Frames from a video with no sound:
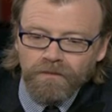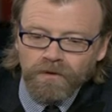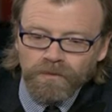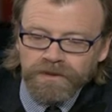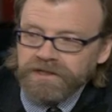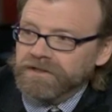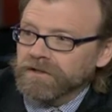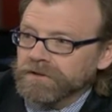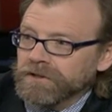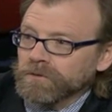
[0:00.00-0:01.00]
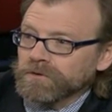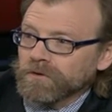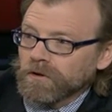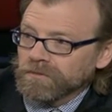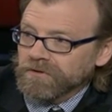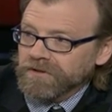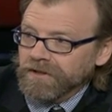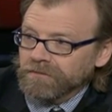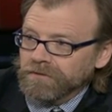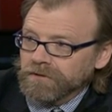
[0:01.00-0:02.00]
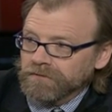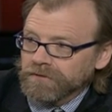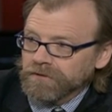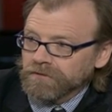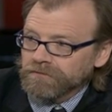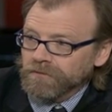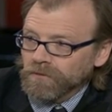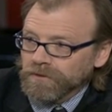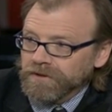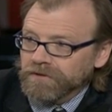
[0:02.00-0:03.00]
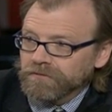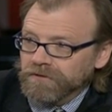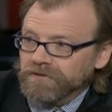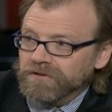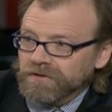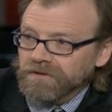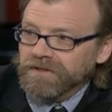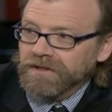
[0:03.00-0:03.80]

where I went incognito into a homeless camp and lived there for a week in Fresno.